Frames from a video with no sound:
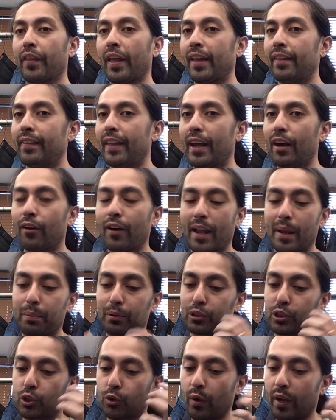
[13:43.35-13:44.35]
and they are able
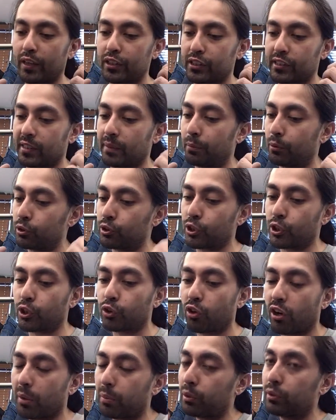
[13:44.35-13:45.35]
to create just the most
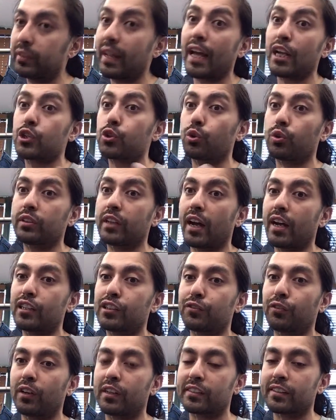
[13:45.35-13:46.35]
incredible natural dyes
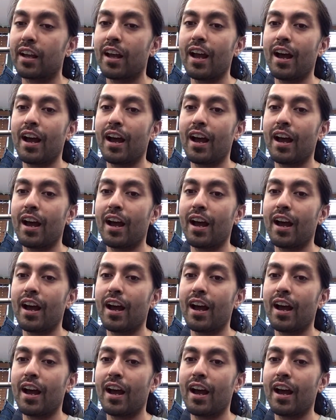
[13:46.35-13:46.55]
for us.